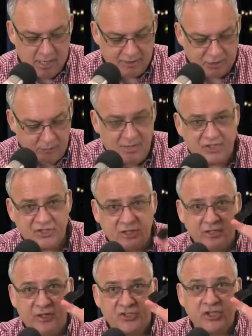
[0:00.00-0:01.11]
So
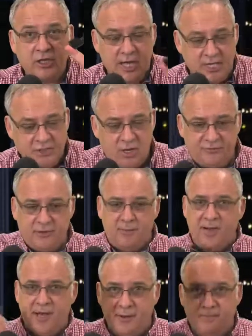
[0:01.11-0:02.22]
basically, this slides off the
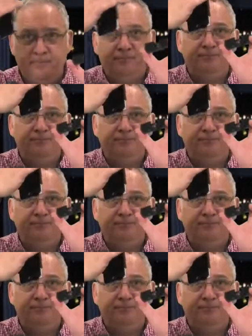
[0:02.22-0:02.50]
bottom,